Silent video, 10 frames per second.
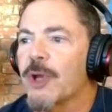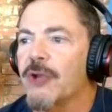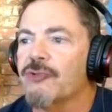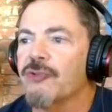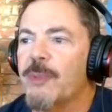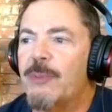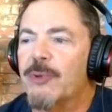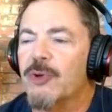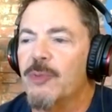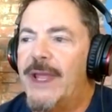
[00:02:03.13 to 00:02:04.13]
100
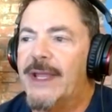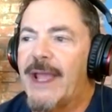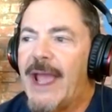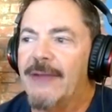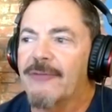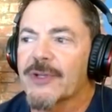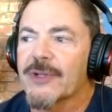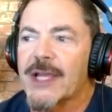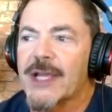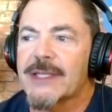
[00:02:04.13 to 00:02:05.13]
people who make
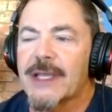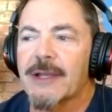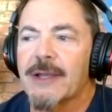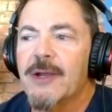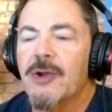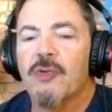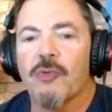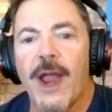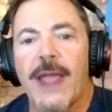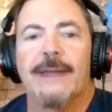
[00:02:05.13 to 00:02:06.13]
advertising
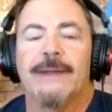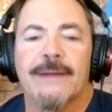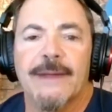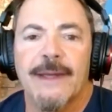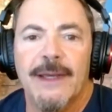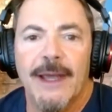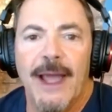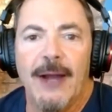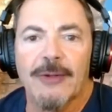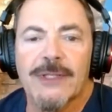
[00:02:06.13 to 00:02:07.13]
great.
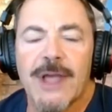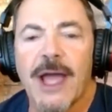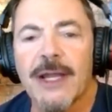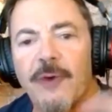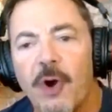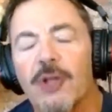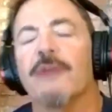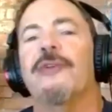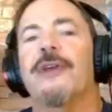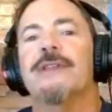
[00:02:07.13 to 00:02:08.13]
Outside of all
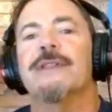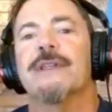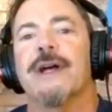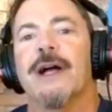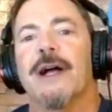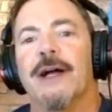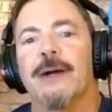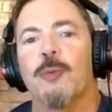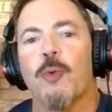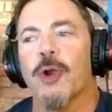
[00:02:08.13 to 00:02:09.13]
of his
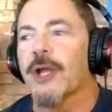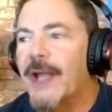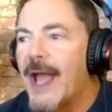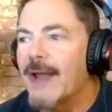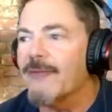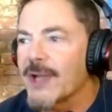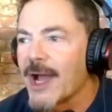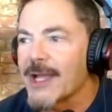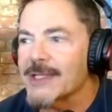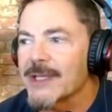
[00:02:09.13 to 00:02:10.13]
work in
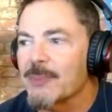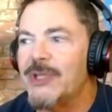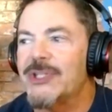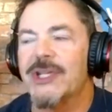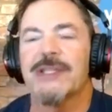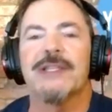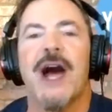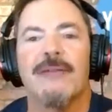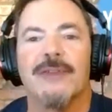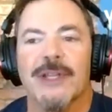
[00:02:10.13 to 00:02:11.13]
advertising, PJ's a
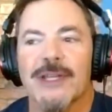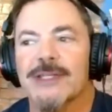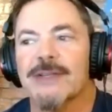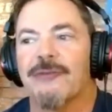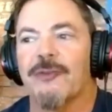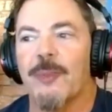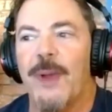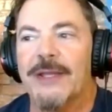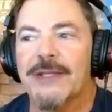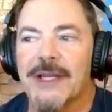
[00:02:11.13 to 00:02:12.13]
novelist for
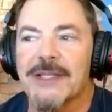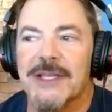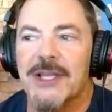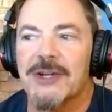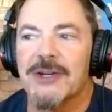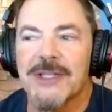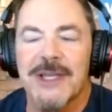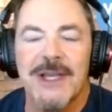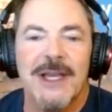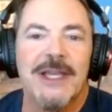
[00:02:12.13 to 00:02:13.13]
about a dozen years.
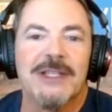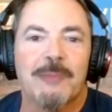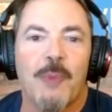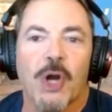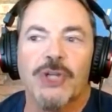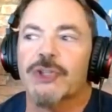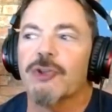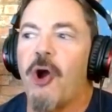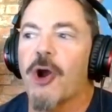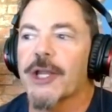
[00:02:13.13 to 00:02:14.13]
He's a
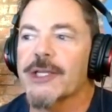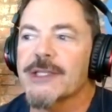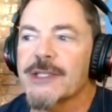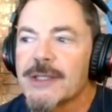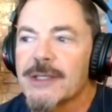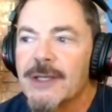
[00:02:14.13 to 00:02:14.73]
martial artist